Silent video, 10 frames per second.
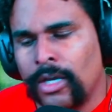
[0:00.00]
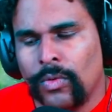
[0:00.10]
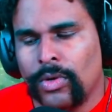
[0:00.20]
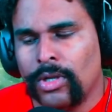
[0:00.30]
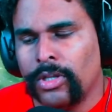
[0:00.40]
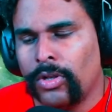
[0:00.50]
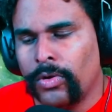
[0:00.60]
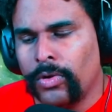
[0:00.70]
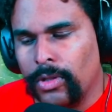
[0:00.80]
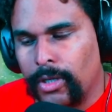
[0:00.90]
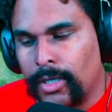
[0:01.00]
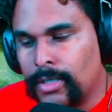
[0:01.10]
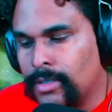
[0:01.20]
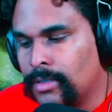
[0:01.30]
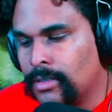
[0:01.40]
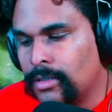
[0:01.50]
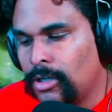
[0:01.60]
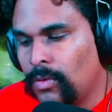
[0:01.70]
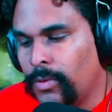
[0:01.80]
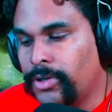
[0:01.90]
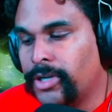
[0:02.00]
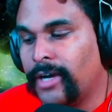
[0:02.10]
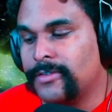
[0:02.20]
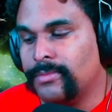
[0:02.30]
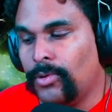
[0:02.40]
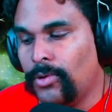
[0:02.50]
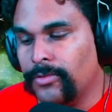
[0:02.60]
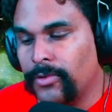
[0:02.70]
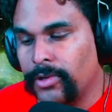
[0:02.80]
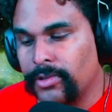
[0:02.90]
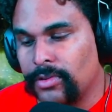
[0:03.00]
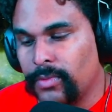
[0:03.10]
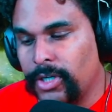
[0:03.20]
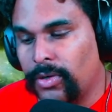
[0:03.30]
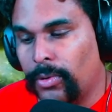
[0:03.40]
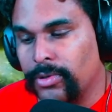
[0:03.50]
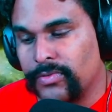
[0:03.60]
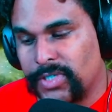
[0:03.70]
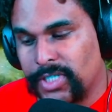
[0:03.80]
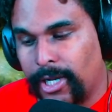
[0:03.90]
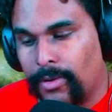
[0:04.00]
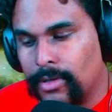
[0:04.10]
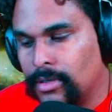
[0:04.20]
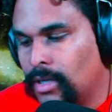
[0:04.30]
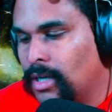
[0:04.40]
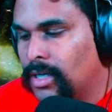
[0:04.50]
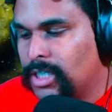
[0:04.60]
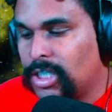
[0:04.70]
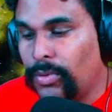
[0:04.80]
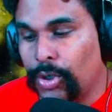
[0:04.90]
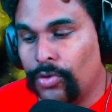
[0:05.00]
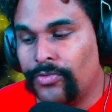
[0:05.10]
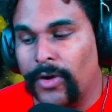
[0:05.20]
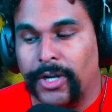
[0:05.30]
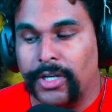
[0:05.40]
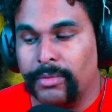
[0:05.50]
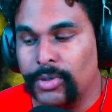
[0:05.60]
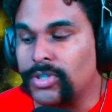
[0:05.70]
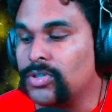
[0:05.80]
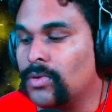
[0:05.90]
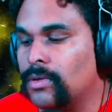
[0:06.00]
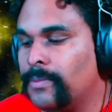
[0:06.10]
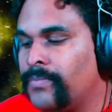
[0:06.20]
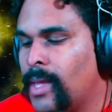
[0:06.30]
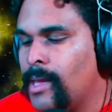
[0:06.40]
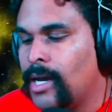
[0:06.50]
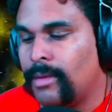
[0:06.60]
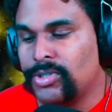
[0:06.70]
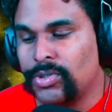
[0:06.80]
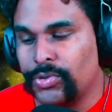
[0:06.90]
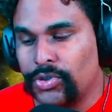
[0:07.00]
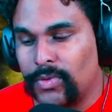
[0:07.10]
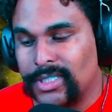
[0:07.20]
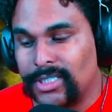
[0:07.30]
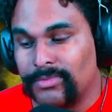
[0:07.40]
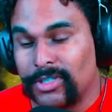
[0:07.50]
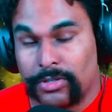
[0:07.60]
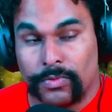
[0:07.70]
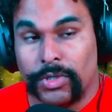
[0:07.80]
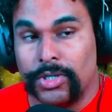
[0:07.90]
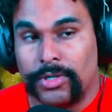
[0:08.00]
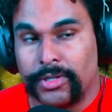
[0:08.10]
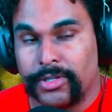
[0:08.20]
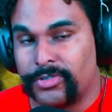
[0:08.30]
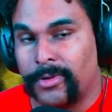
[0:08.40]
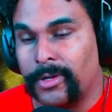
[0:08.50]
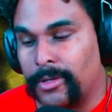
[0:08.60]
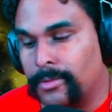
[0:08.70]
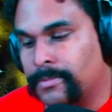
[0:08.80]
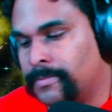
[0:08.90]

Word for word: We're a little early. We don't have to board for another three quarters of an hour. Shall we go find a bookstore? I'm sure you'll want something to read on the train.